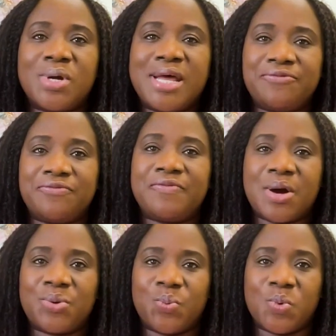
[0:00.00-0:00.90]
what I
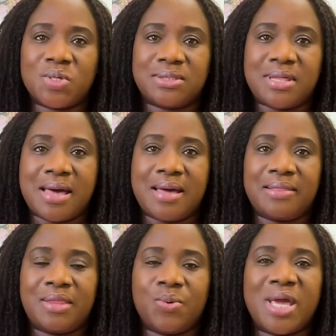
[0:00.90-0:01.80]
found was
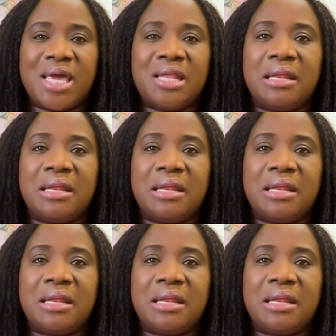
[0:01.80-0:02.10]
that there were a